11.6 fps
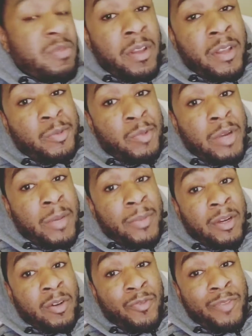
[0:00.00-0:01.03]
That's why I'm
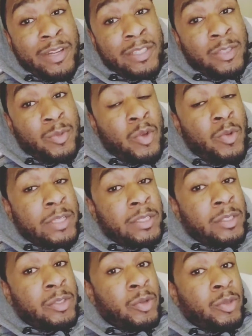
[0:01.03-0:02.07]
here. I'll find some new ways of
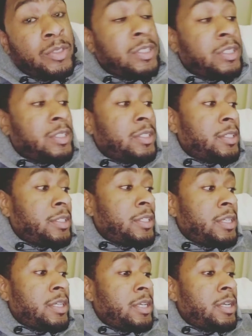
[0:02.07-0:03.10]
sourcing.
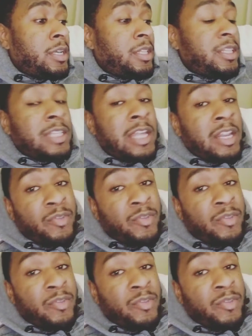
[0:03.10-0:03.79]
There's a lot of